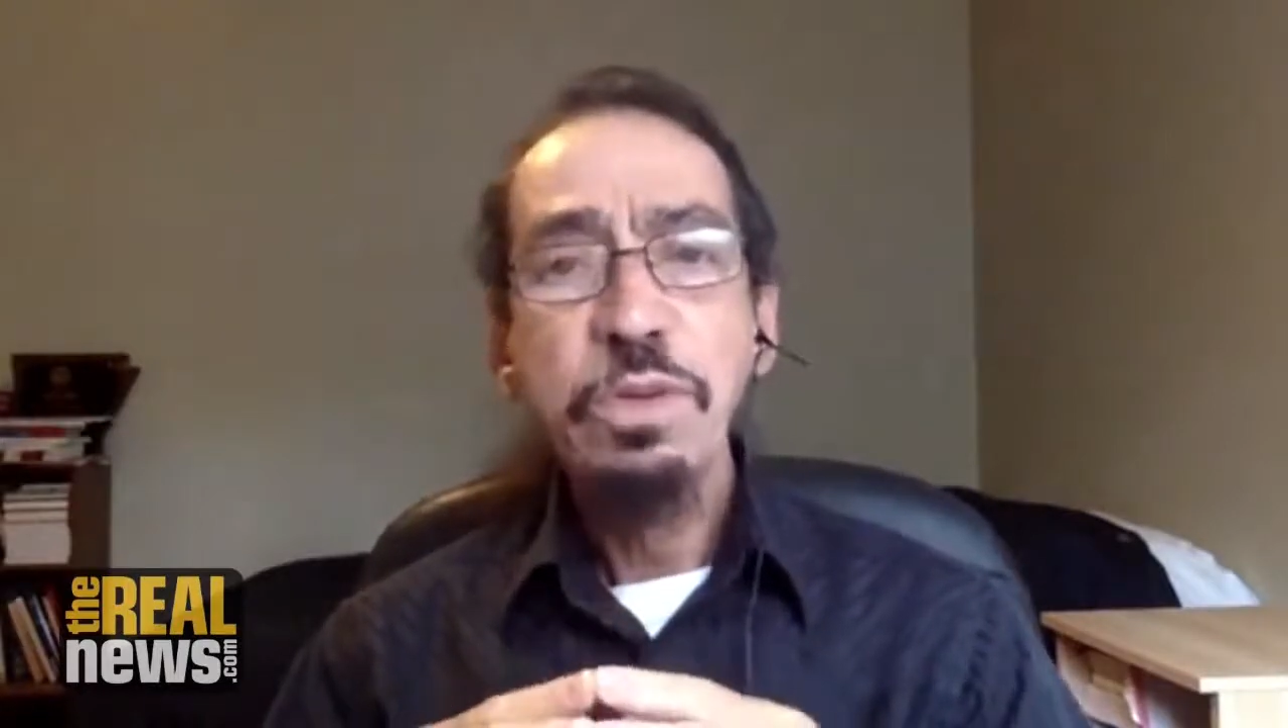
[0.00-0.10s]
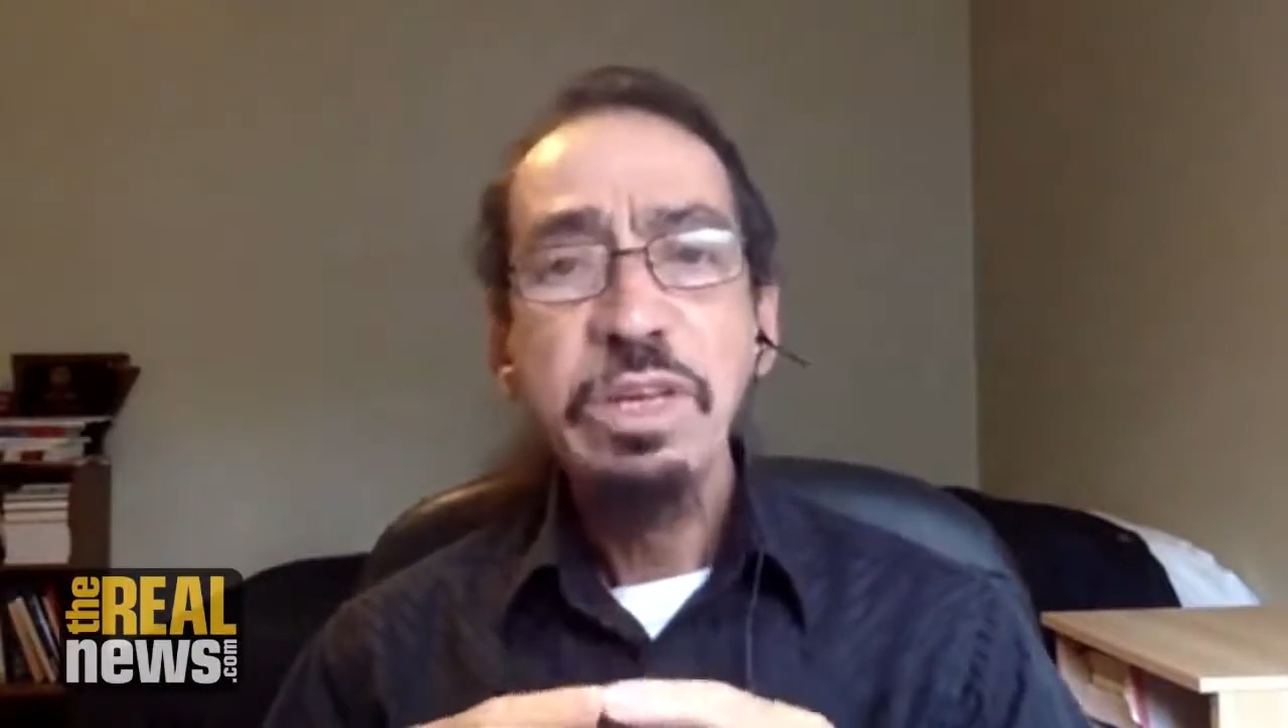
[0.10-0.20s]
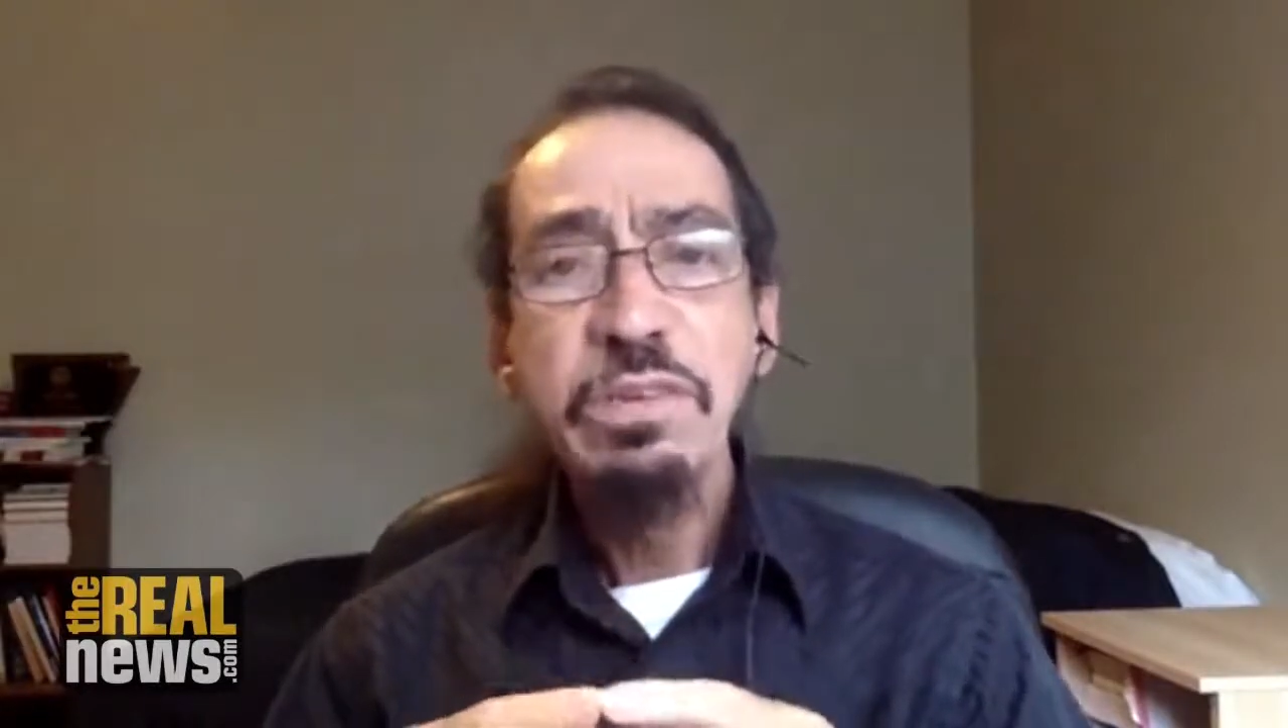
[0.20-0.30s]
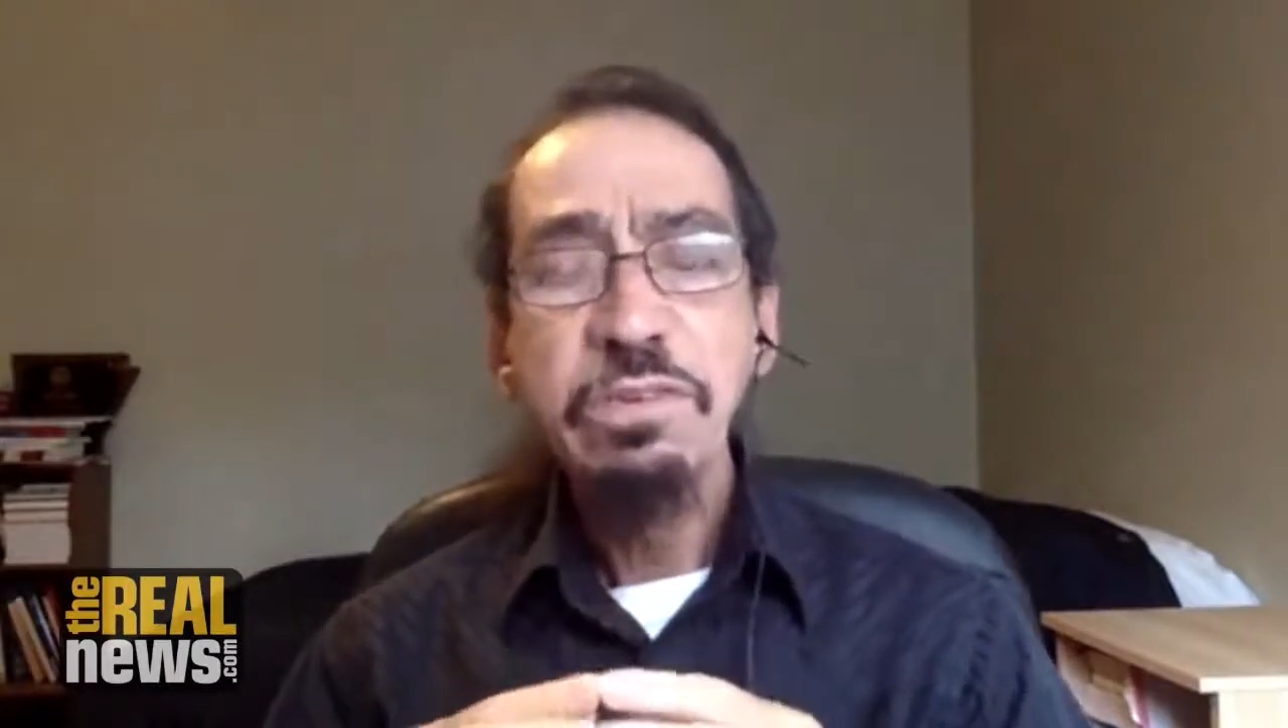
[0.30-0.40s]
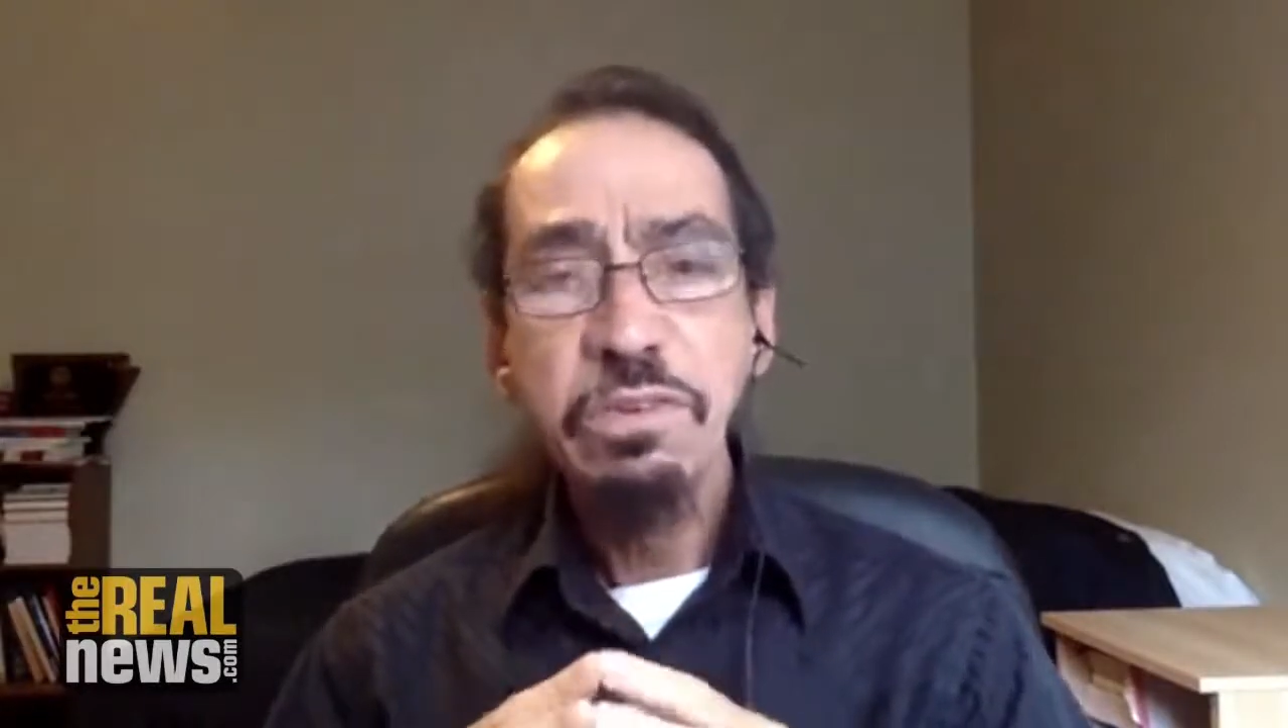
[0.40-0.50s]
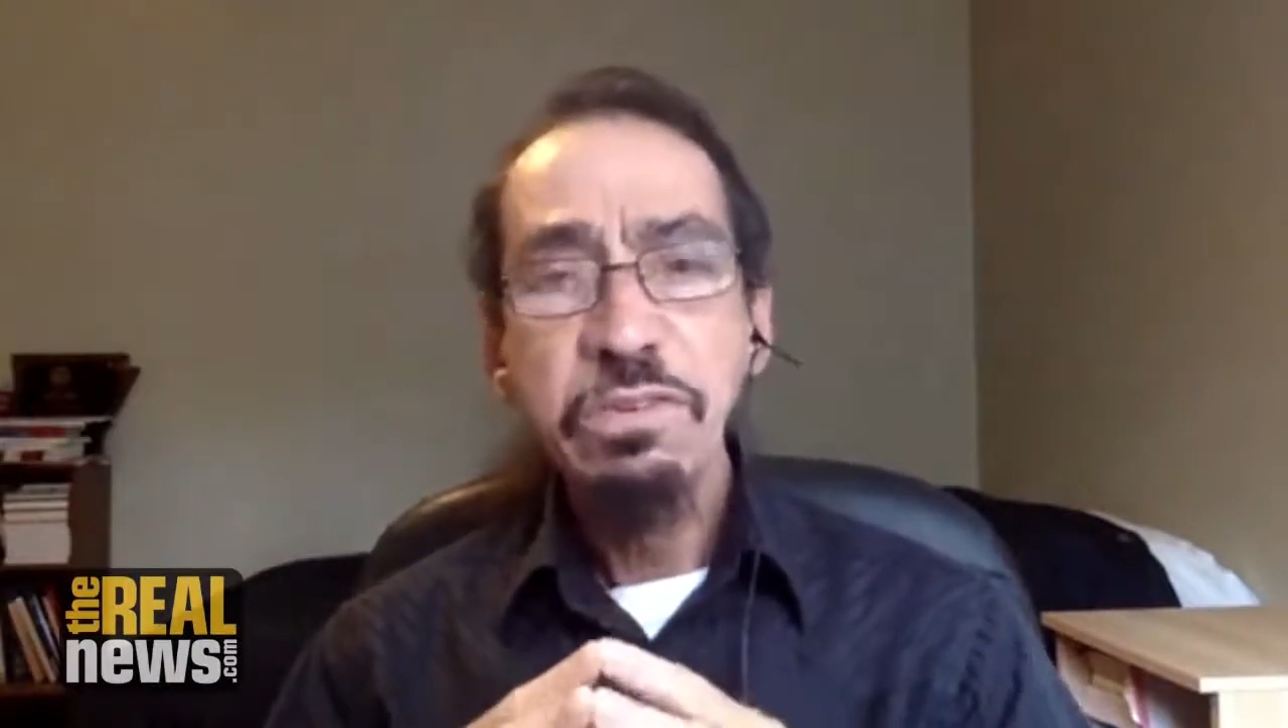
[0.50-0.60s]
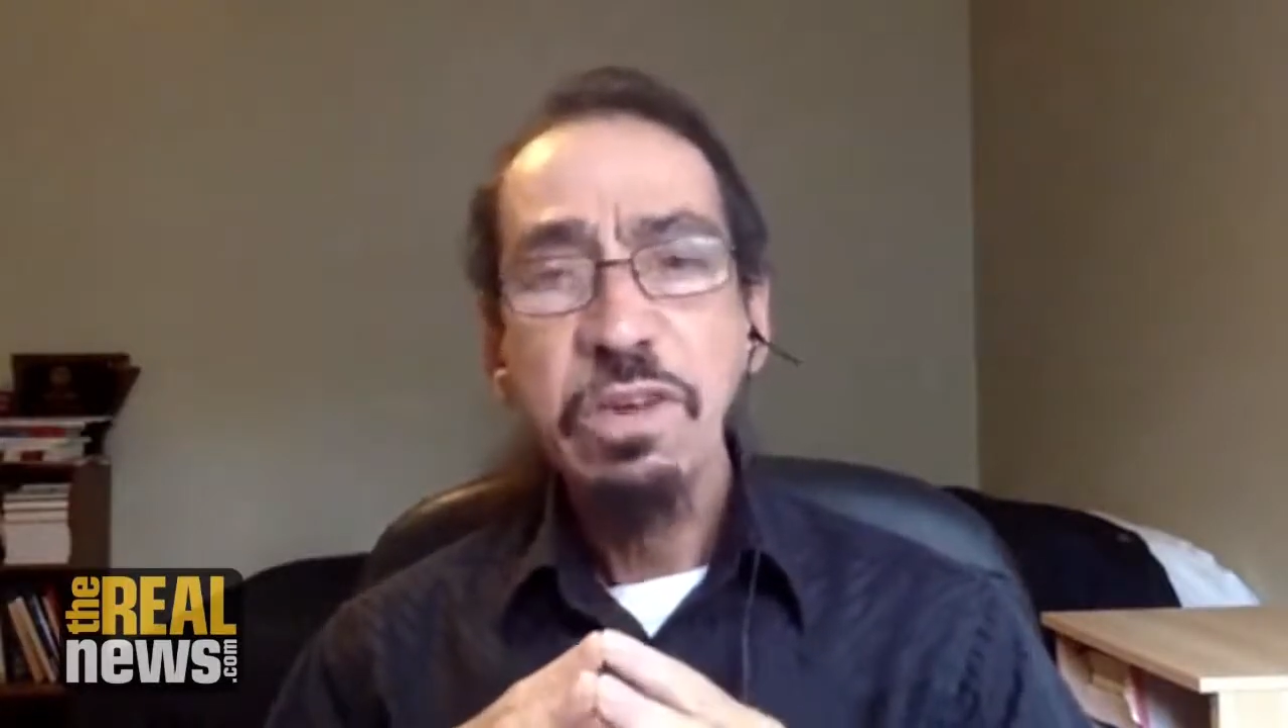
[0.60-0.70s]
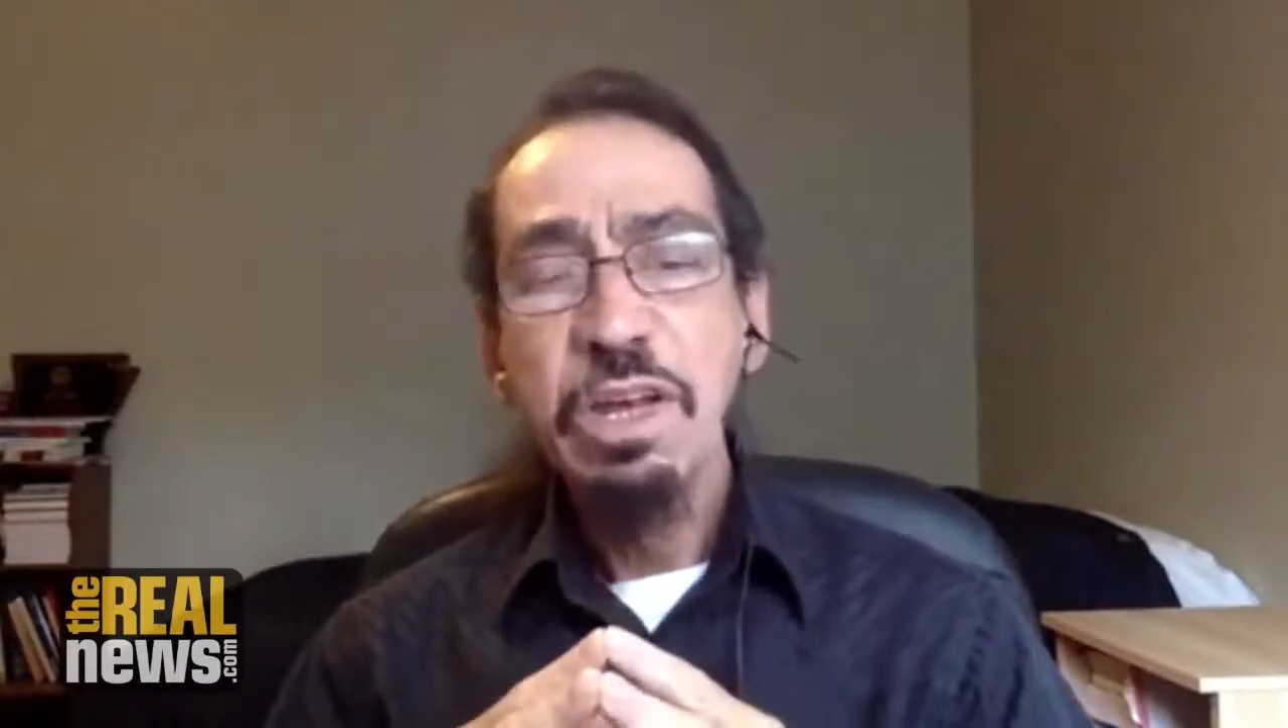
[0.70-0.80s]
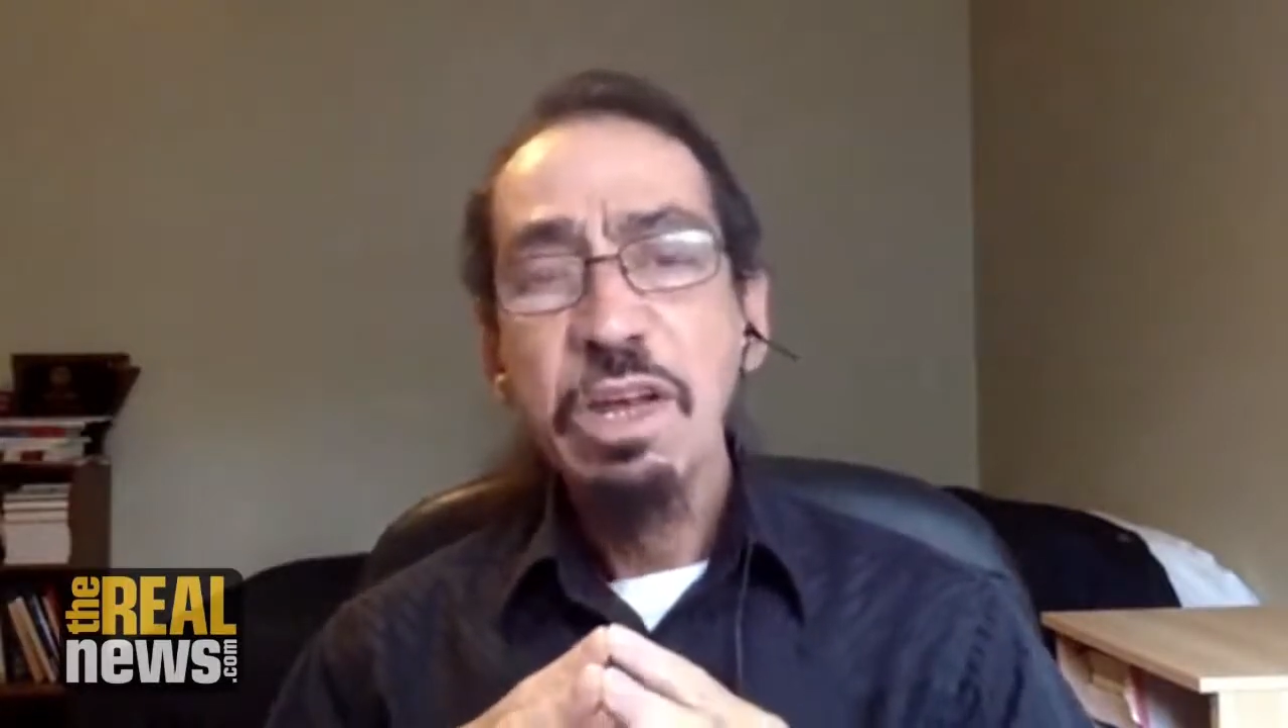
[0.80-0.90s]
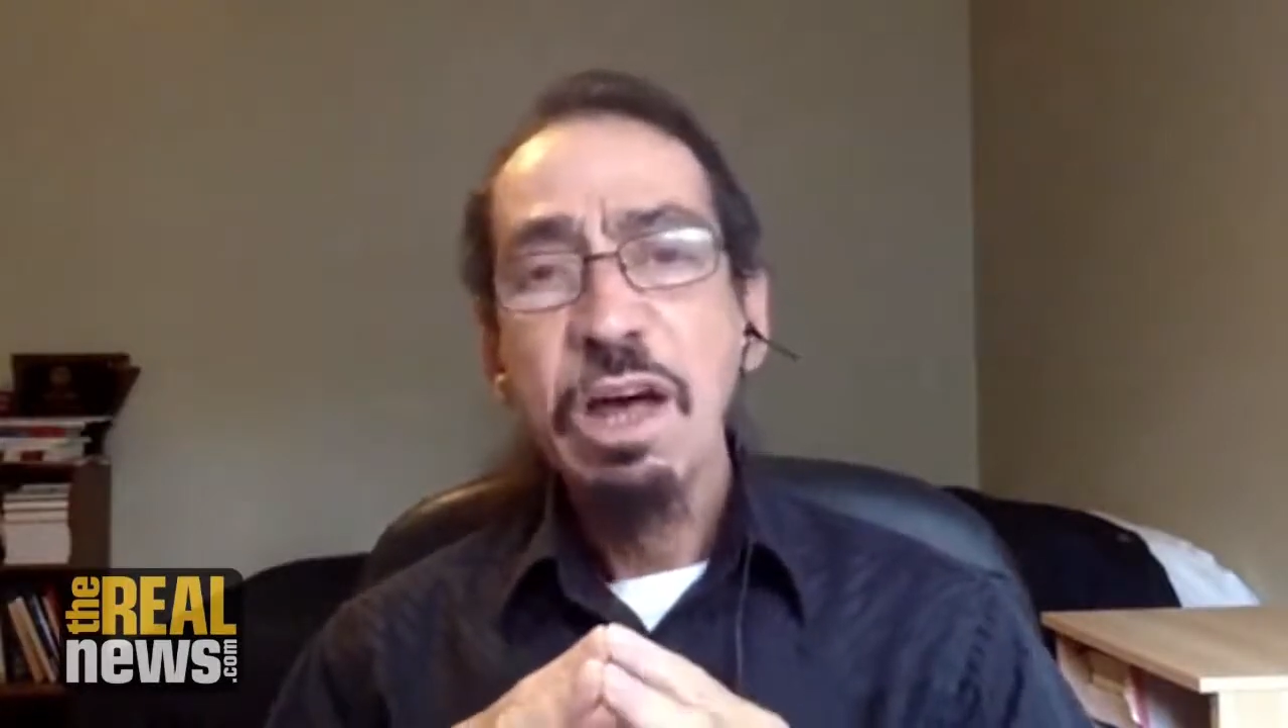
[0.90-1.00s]

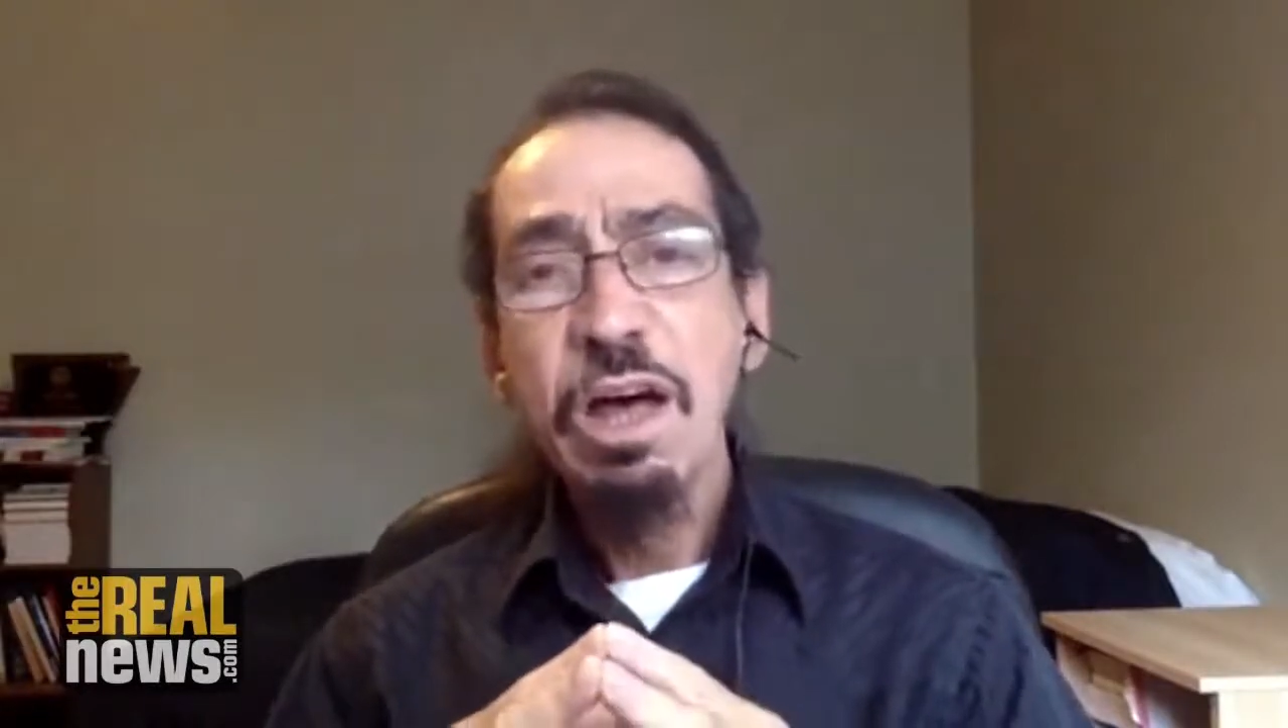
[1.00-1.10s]
releases